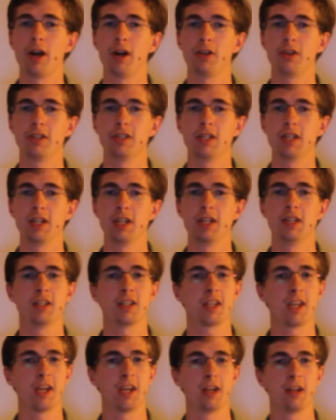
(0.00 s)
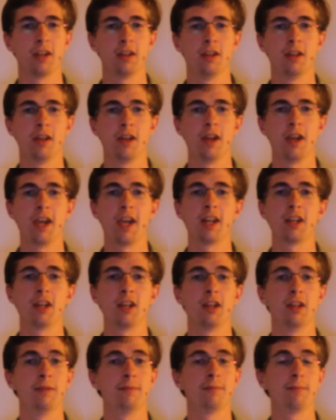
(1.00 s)
LED and
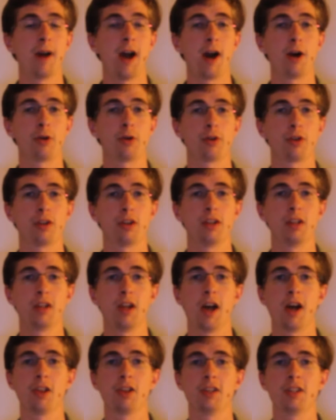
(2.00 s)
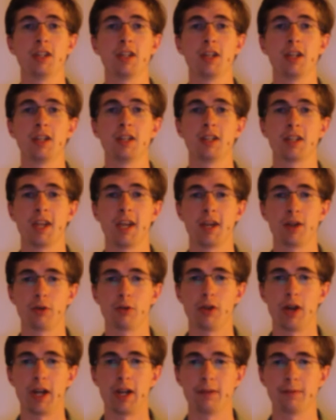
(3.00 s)
a power LED indicator
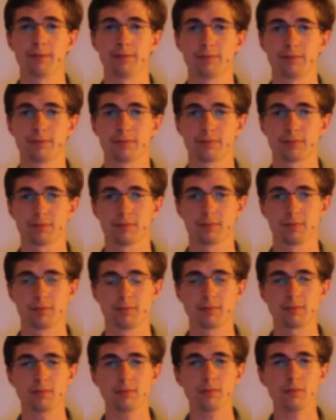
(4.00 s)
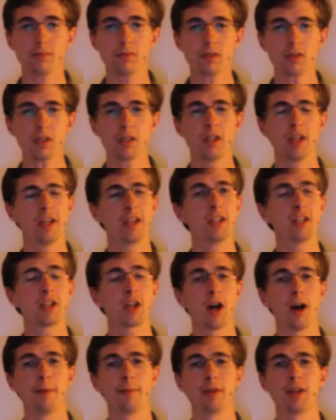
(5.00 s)
light. Any
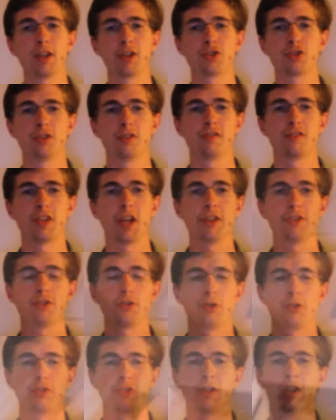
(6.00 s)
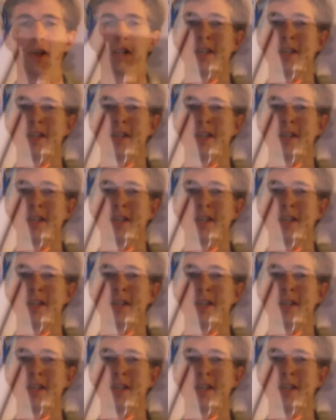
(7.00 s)
combination of sensors